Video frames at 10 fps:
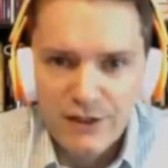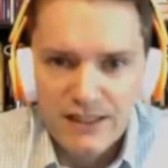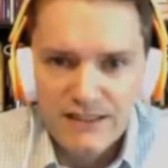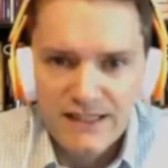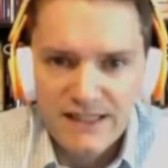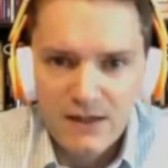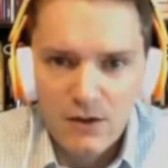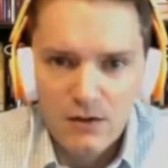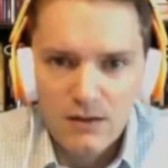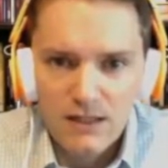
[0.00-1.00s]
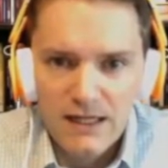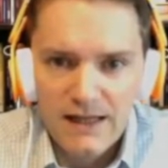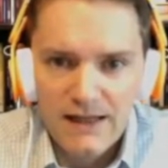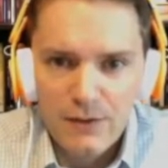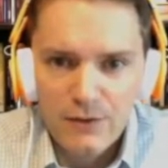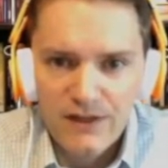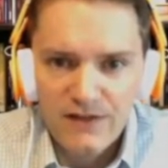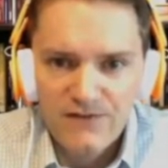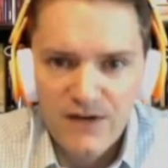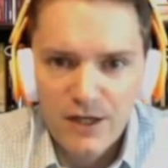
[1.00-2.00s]
I can take out a lot of that with that
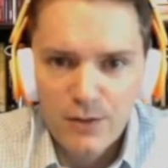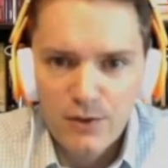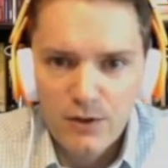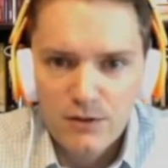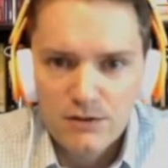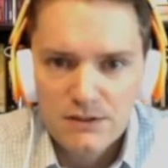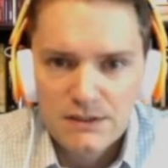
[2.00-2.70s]
fireball.